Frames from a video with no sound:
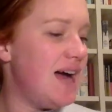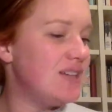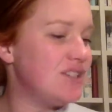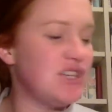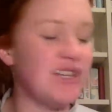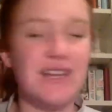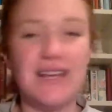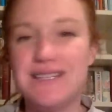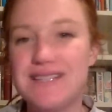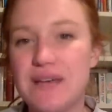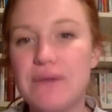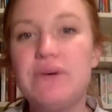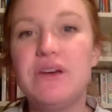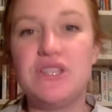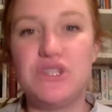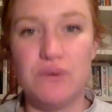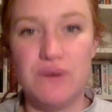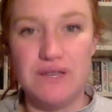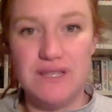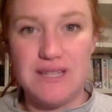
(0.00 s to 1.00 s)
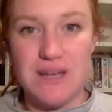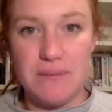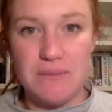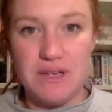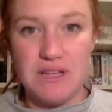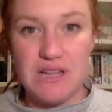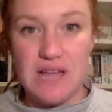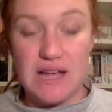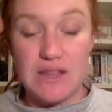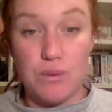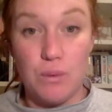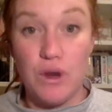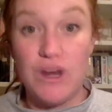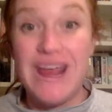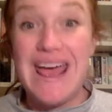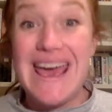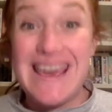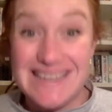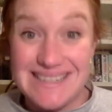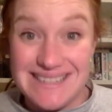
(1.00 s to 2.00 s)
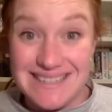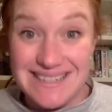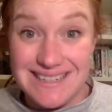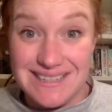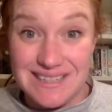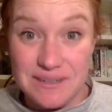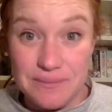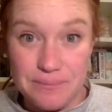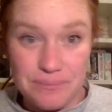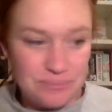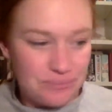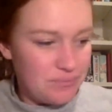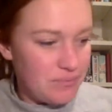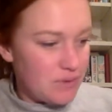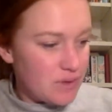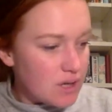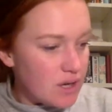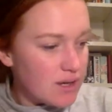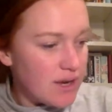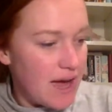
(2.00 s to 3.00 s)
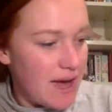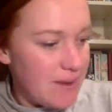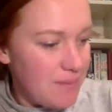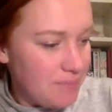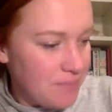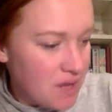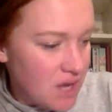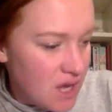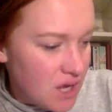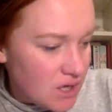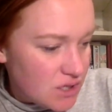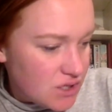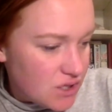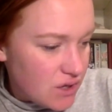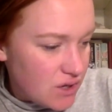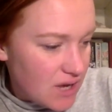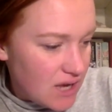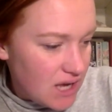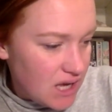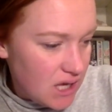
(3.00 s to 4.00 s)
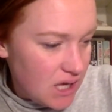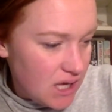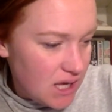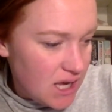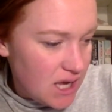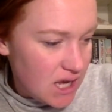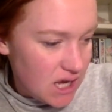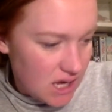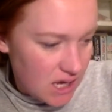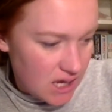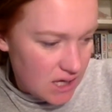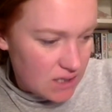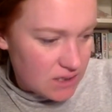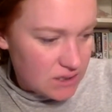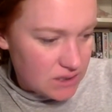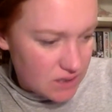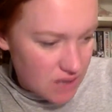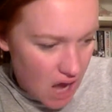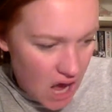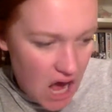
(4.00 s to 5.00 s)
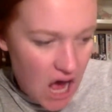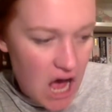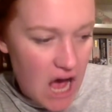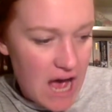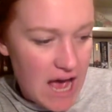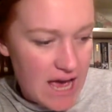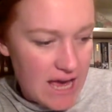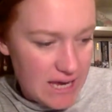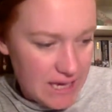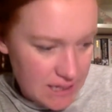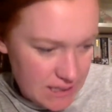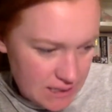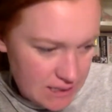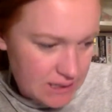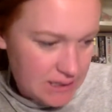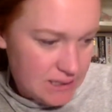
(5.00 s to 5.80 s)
So let's say we're doing something like the word exit. Okay, so E-X-I-T.